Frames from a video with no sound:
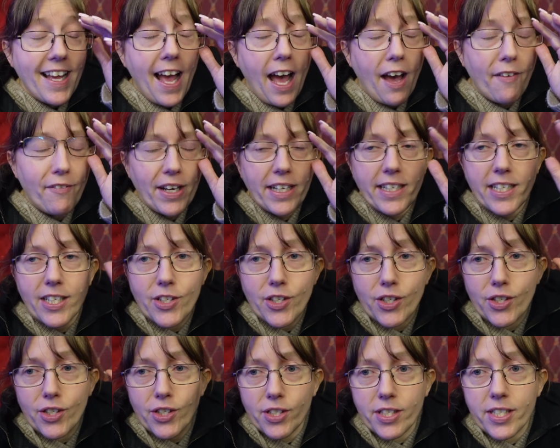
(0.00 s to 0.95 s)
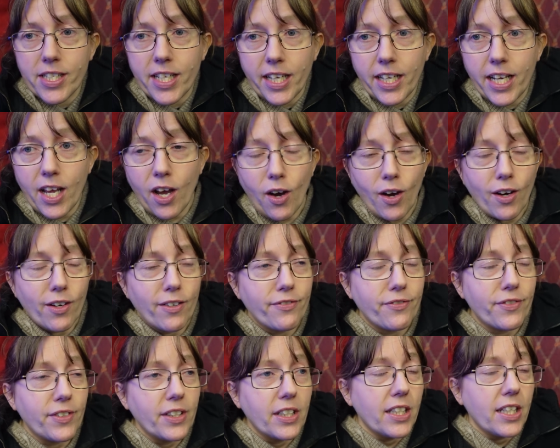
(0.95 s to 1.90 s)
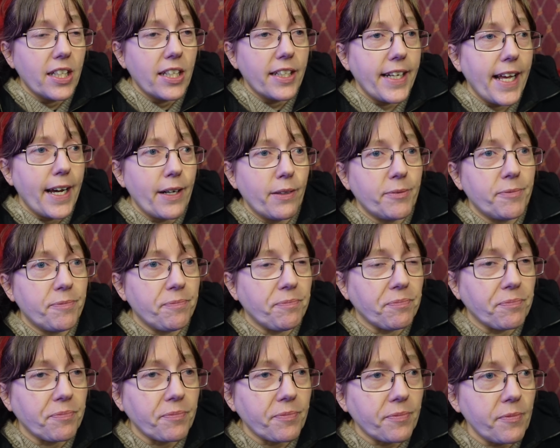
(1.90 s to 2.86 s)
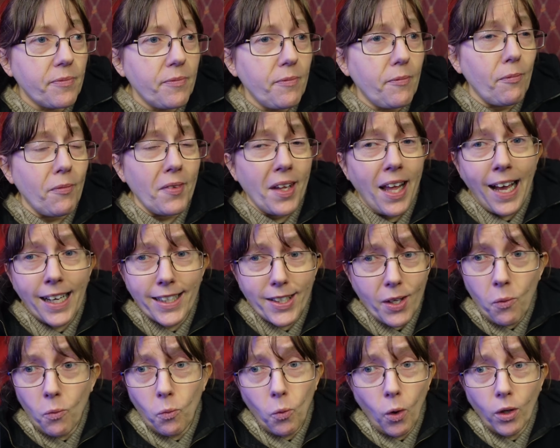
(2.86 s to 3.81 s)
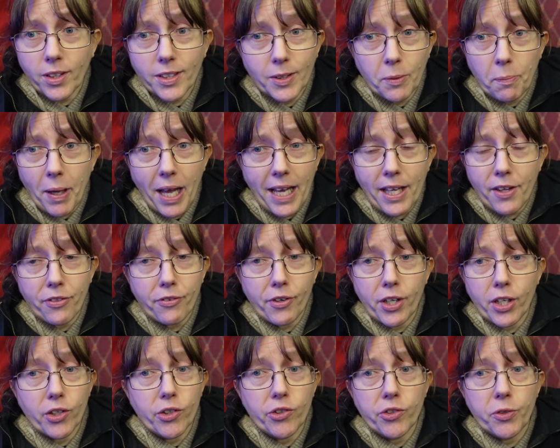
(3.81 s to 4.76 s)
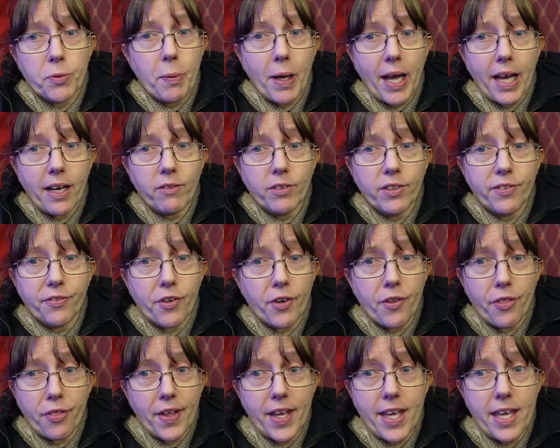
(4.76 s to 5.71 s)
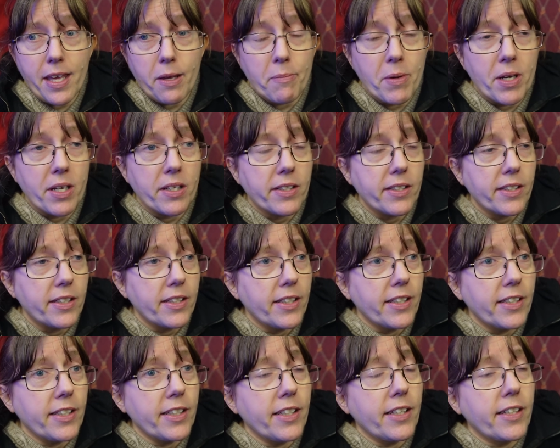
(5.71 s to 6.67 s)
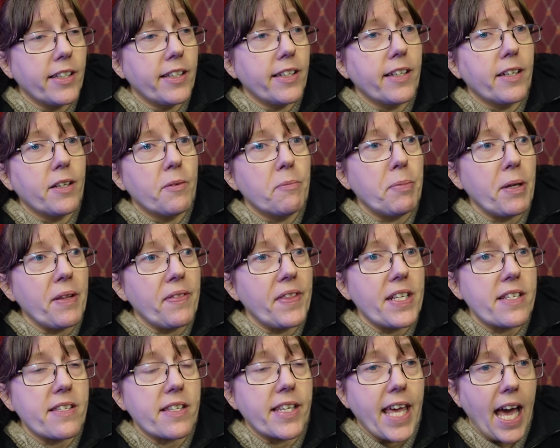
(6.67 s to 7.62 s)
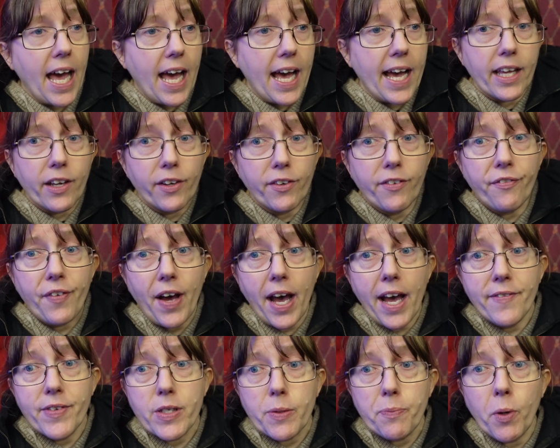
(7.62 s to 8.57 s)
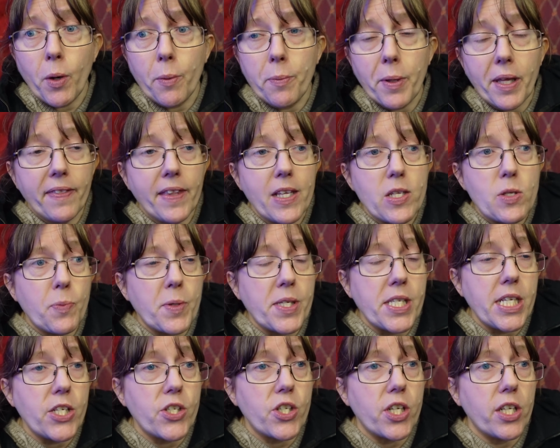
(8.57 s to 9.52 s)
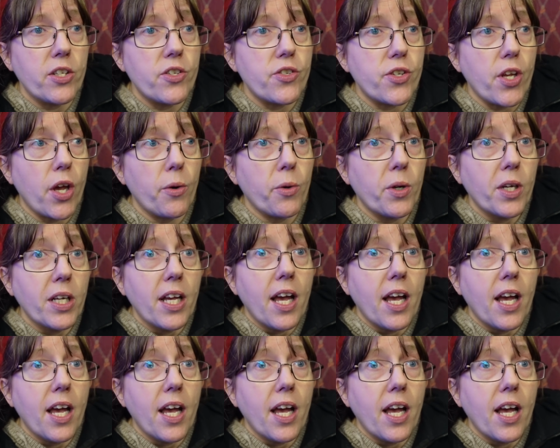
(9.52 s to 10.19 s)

I've had to just turn it off. Now, I don't want to pay £300 for a theme, but this guy on Fiverr has put me in this position, so